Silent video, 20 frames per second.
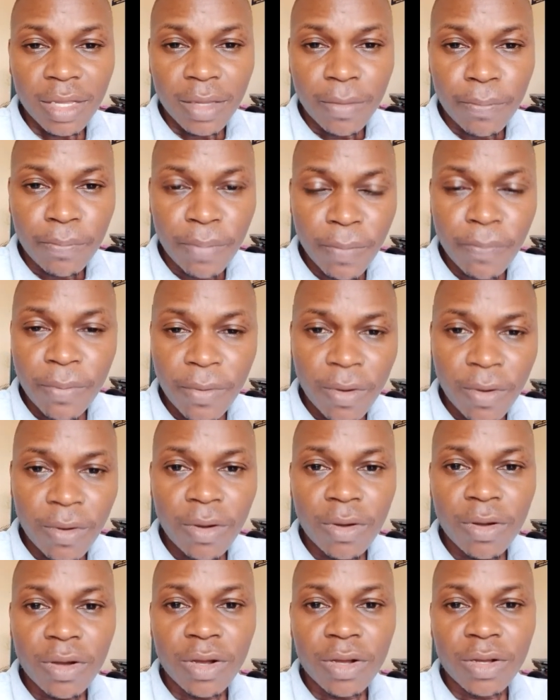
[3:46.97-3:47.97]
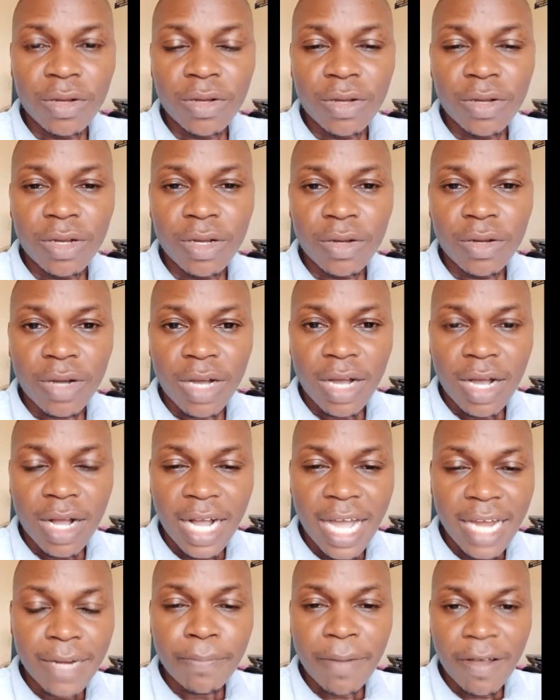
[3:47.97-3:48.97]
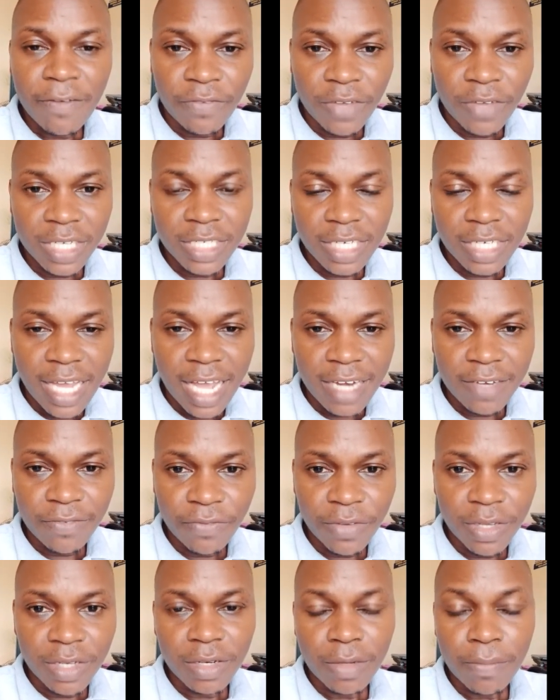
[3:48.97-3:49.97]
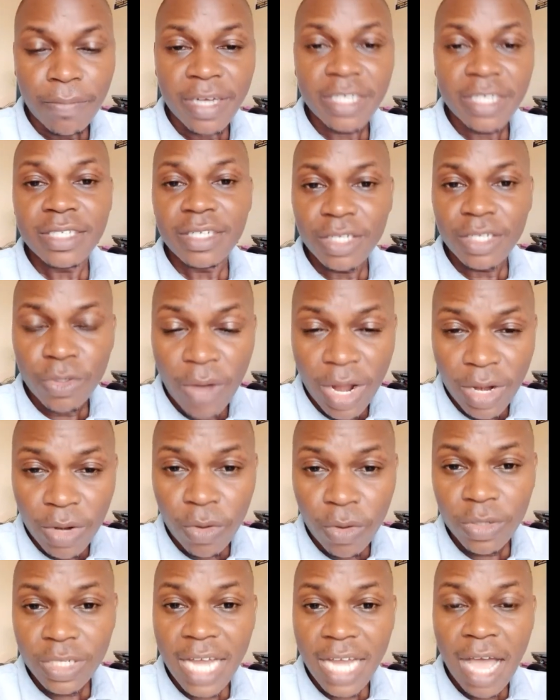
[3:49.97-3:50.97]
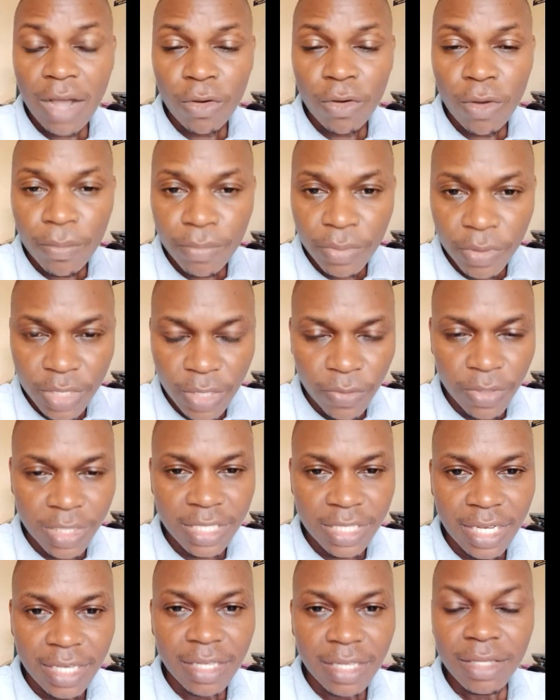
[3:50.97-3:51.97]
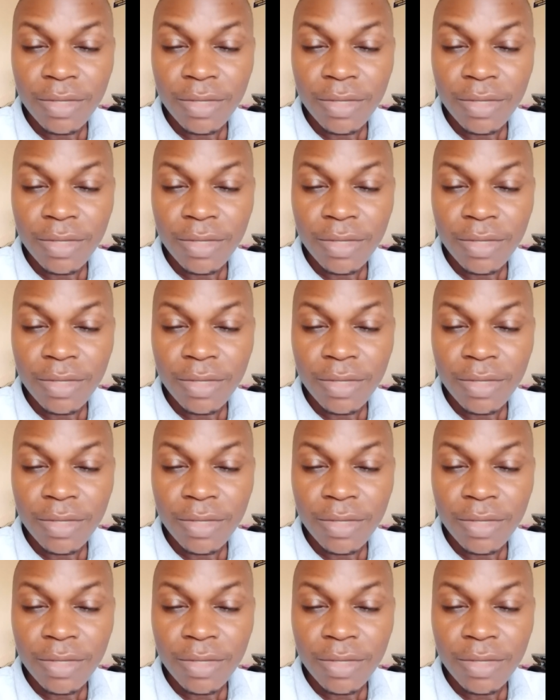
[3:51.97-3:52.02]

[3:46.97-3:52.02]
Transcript: People can perfect in that field, but you are not a computer wizard.